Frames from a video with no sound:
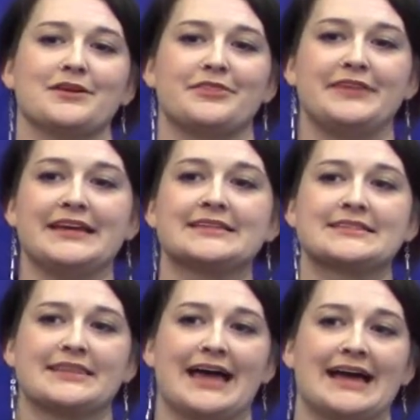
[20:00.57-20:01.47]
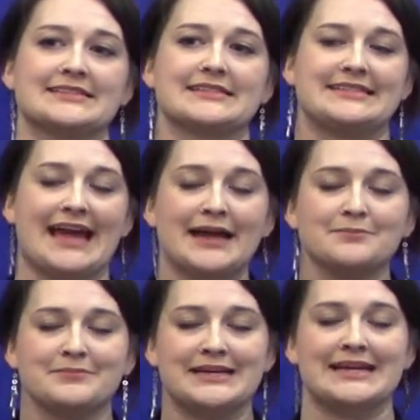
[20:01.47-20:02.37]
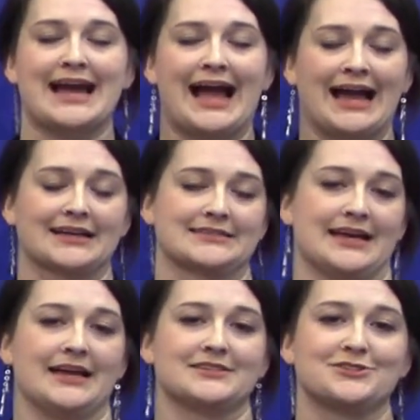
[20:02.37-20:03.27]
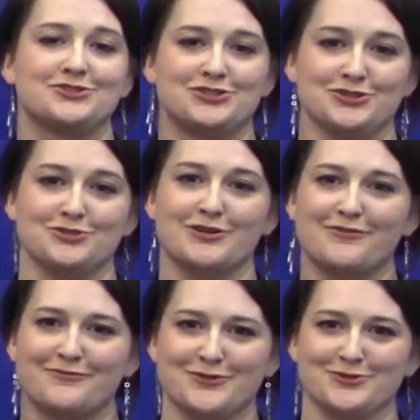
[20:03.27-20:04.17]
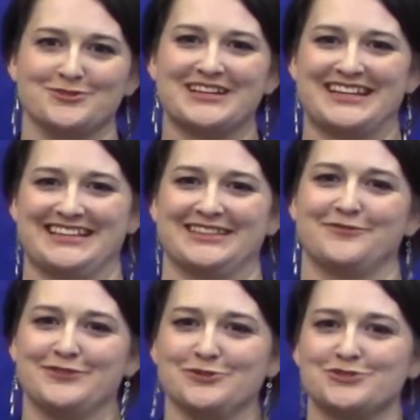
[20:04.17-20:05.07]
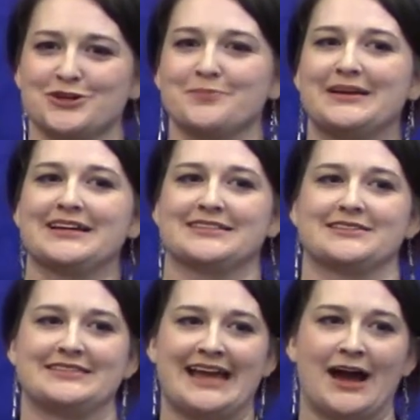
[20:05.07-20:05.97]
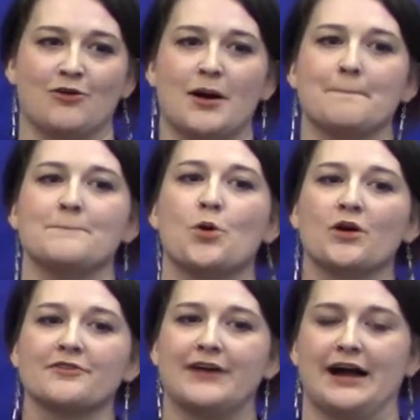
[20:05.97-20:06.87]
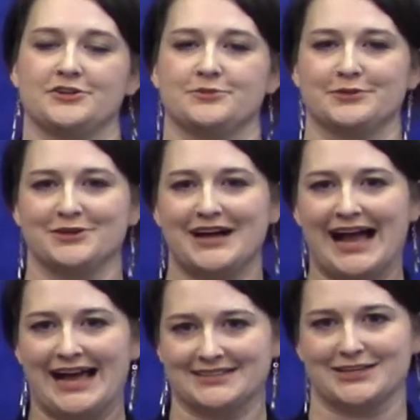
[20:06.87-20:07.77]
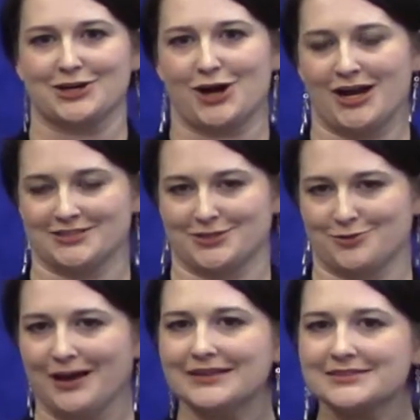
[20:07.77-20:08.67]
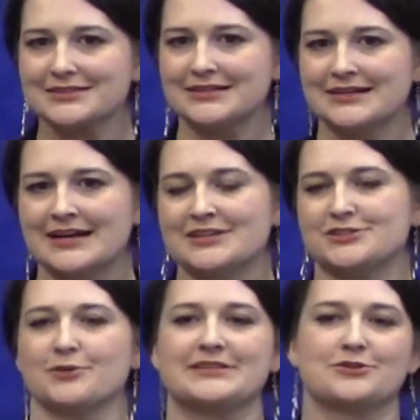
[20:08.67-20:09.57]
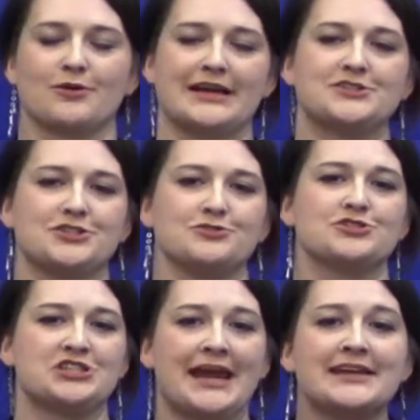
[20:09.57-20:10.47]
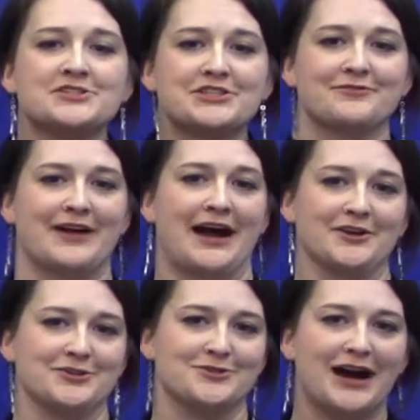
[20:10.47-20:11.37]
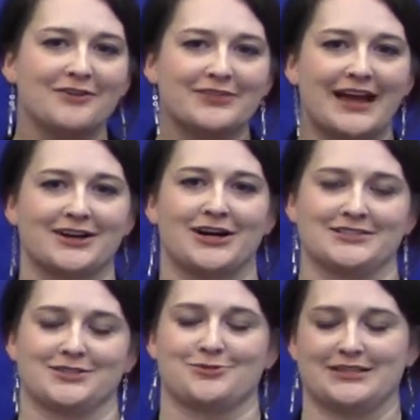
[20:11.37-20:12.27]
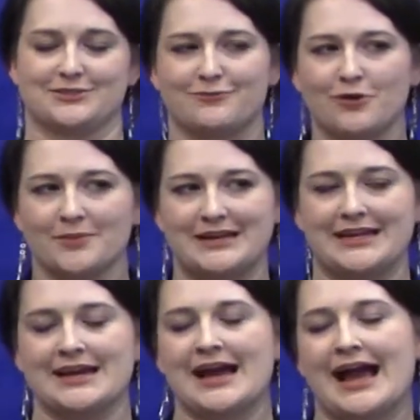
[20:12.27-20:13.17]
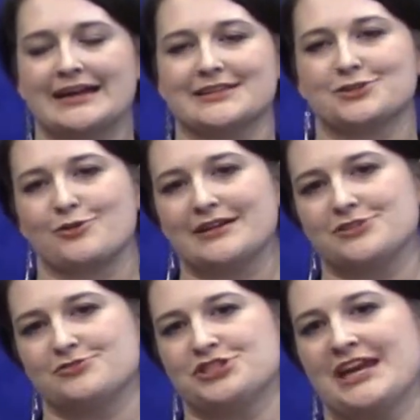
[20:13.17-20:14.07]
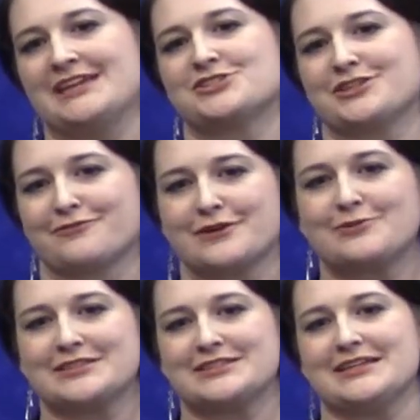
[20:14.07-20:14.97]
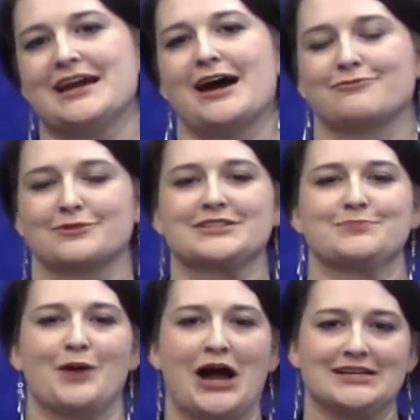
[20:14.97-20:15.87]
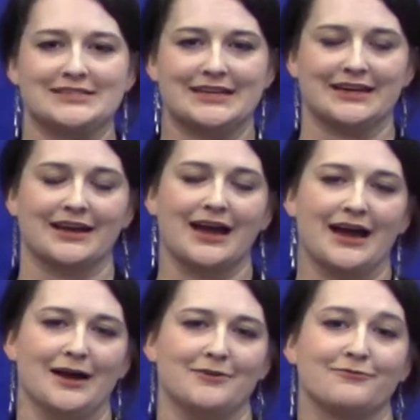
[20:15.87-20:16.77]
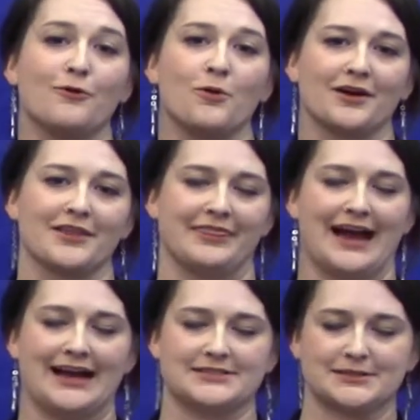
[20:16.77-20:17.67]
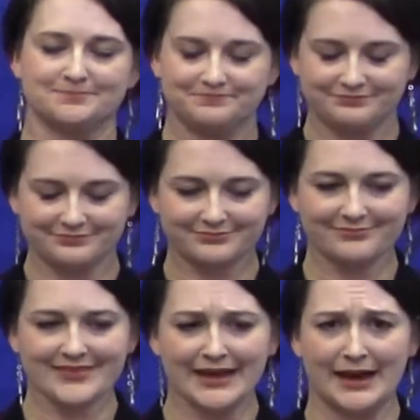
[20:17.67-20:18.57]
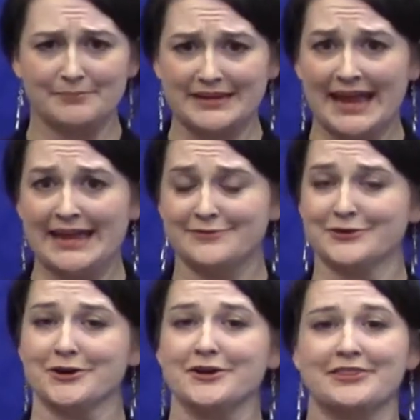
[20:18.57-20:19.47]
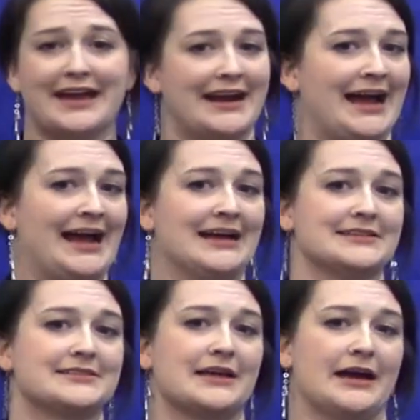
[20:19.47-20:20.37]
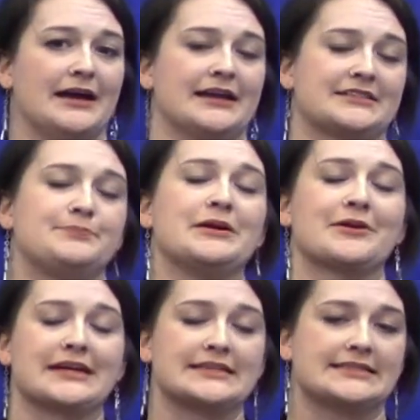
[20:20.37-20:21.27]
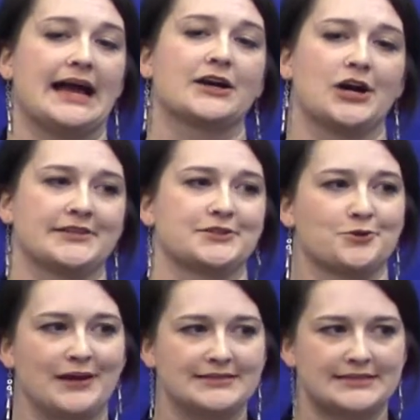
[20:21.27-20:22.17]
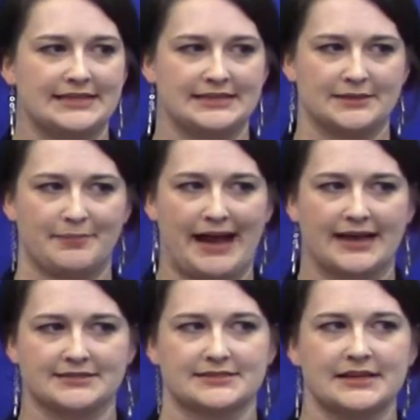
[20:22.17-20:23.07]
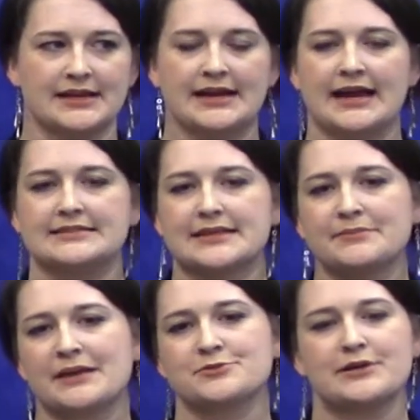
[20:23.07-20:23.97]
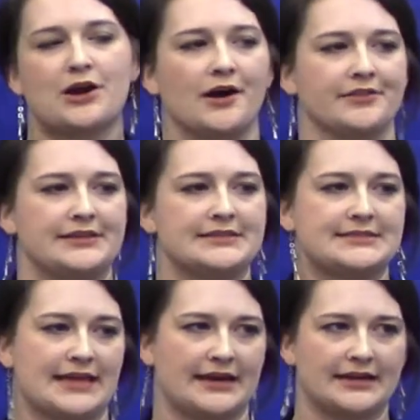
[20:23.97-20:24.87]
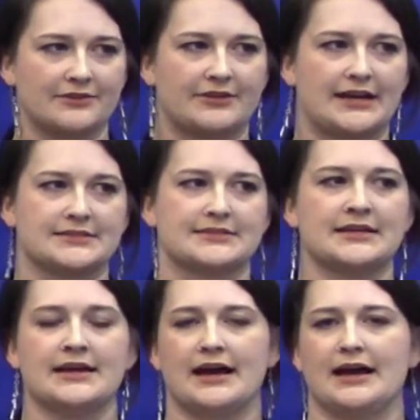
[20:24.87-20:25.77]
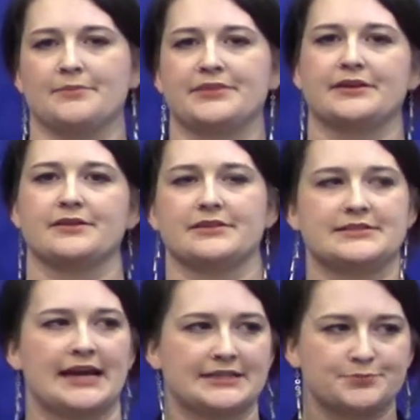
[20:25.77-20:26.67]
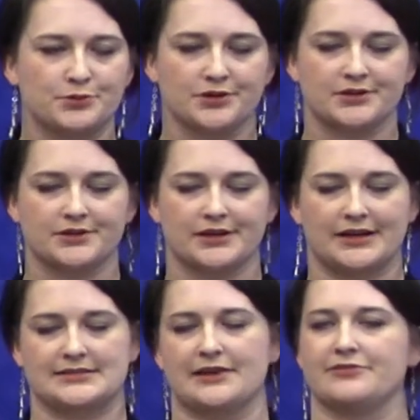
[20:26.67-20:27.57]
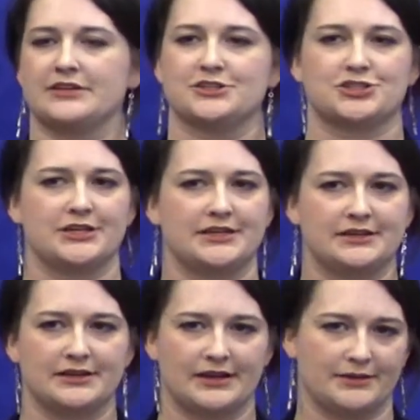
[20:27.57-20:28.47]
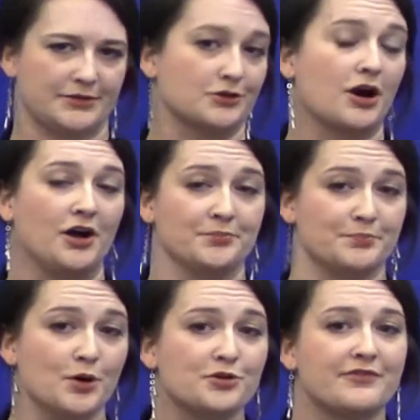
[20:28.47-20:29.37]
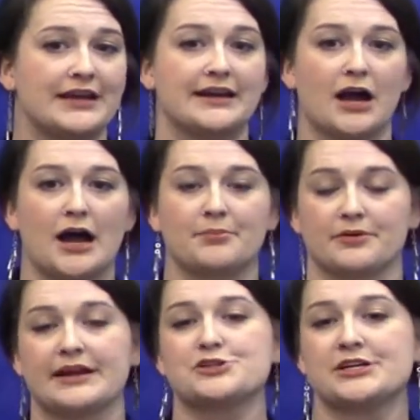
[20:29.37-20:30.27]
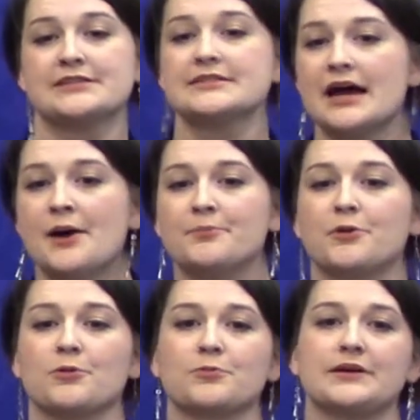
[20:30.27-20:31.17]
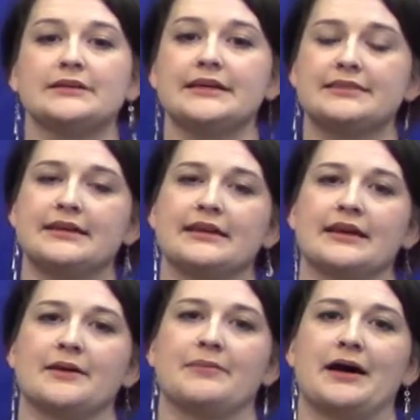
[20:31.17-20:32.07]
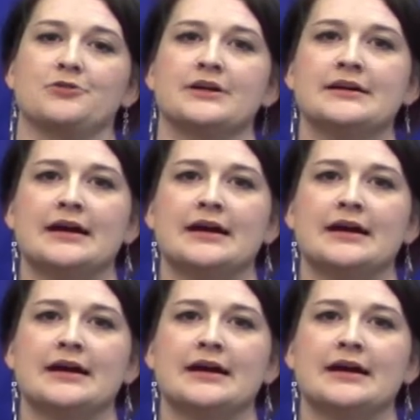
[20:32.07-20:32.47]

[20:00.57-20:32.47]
things that get me access to food in the future because it's now more valuable as a consequence. So it's going to change the value of that consequence for me, and it's going to change the frequency of responding for that behavior that has experienced that consequence in the past. And sometimes we call these setting events. The textbook definition, they're called motivating operations, but we're really thinking about